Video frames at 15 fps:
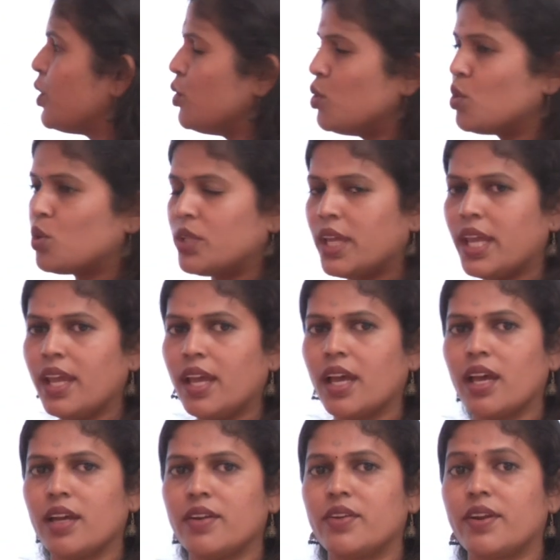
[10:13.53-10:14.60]
do the
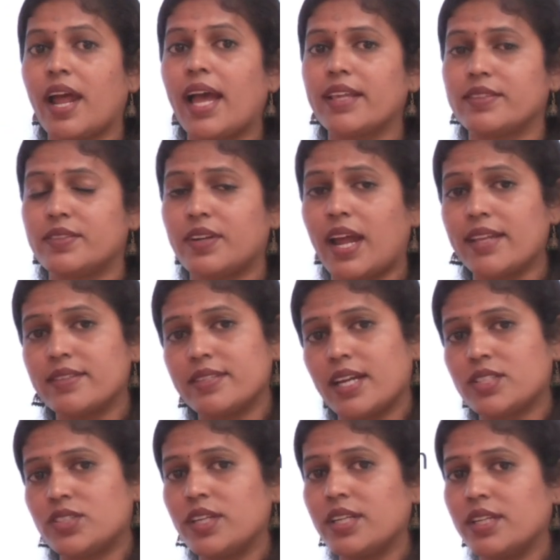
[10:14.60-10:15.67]

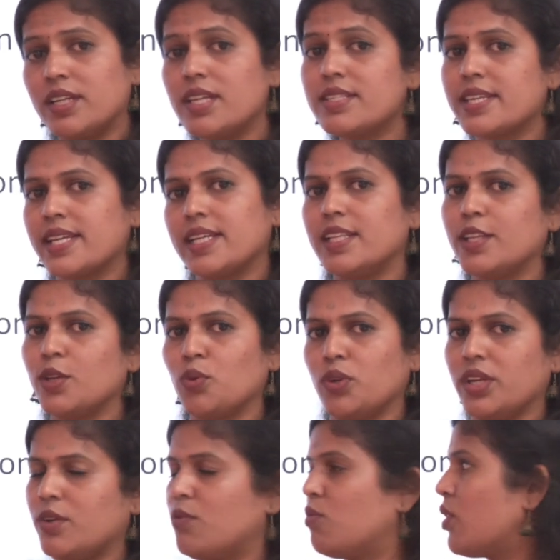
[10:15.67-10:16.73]
transaction in a single
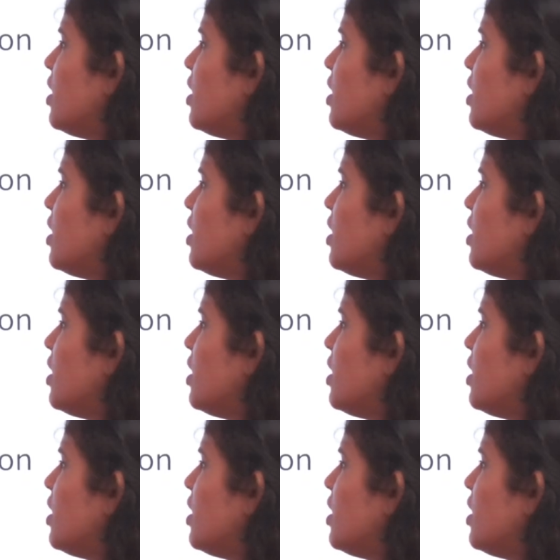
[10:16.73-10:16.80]
unit.